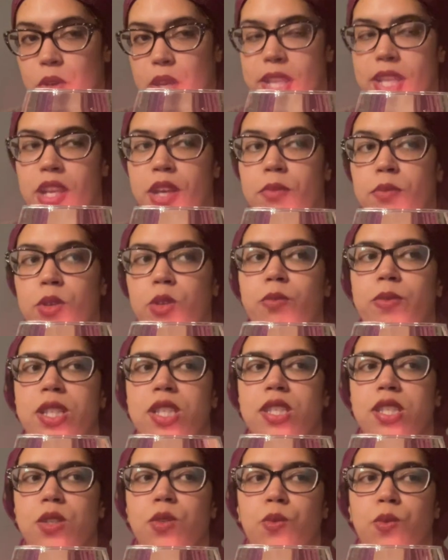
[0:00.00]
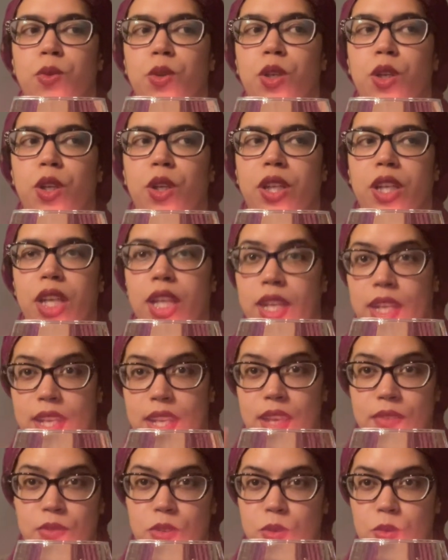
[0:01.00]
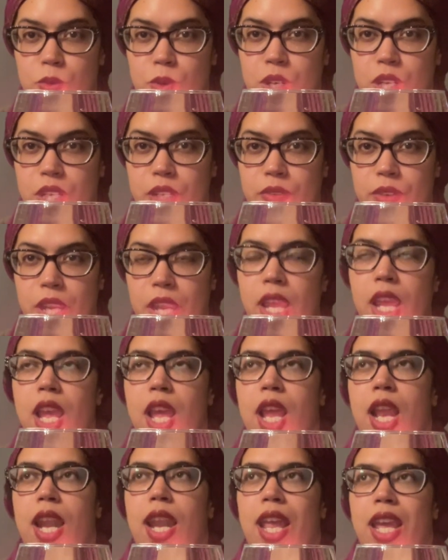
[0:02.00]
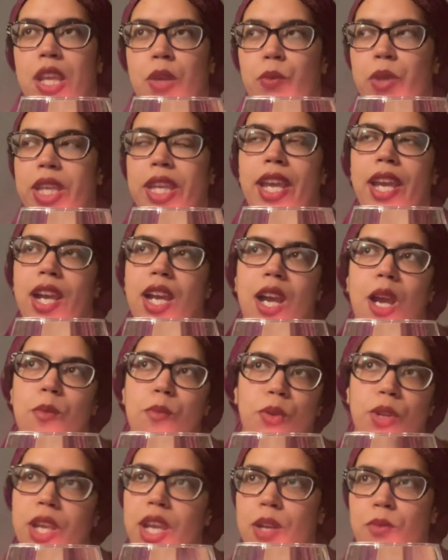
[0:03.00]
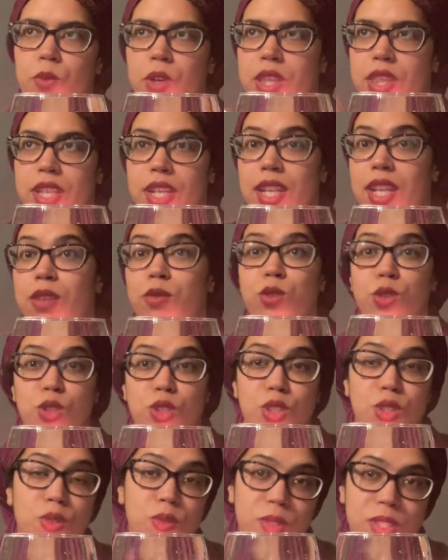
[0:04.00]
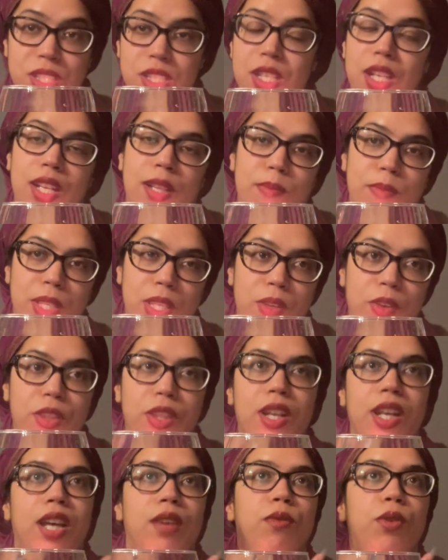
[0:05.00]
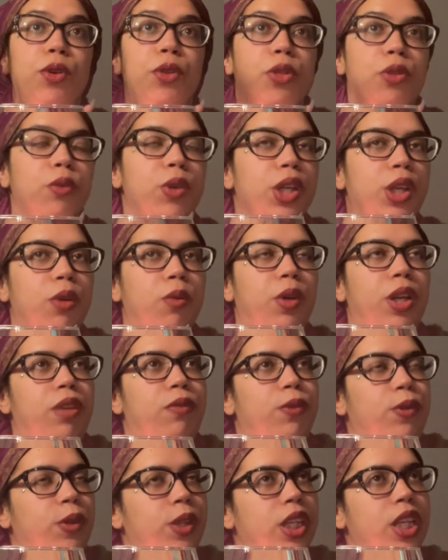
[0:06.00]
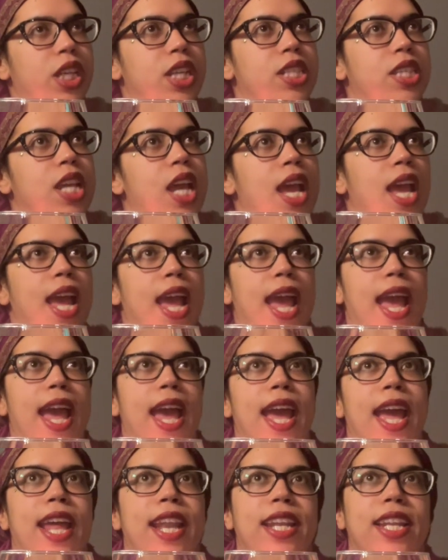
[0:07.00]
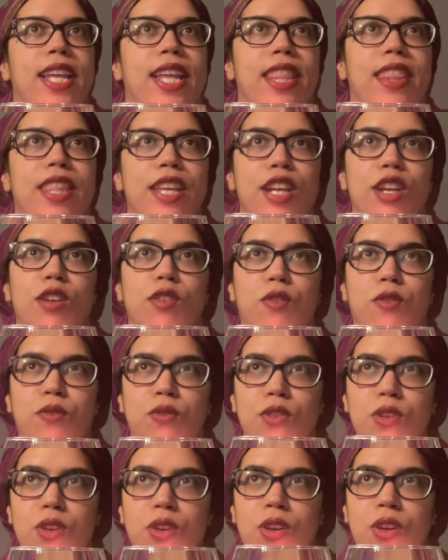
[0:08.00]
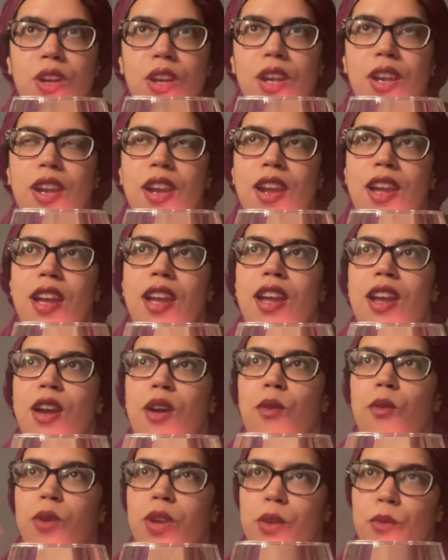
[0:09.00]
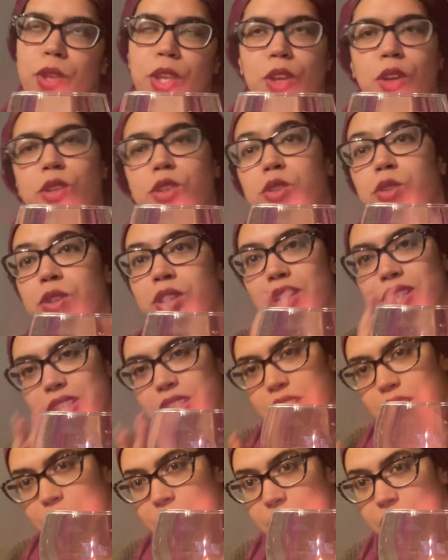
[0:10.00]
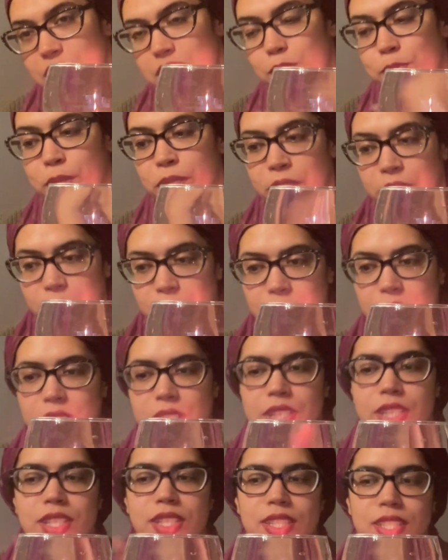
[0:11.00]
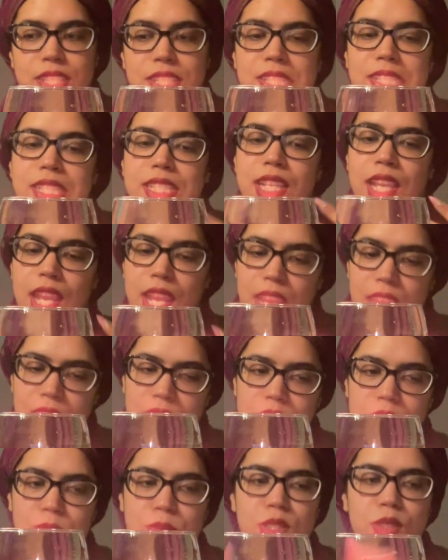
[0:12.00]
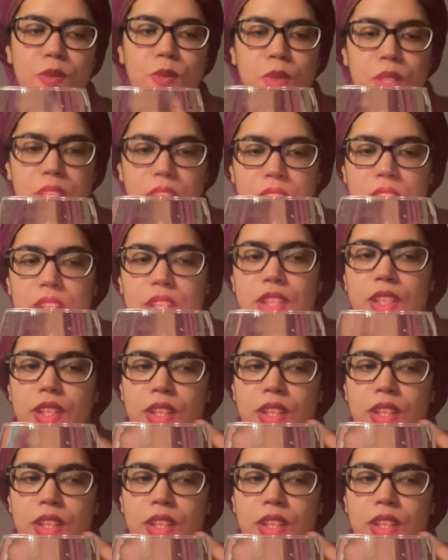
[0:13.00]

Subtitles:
at a moment to work in level 1, right? Like we can't comprehend what the level 2 is going to be, or the level 3, or whatever it is. And therefore we go through these periods, these times where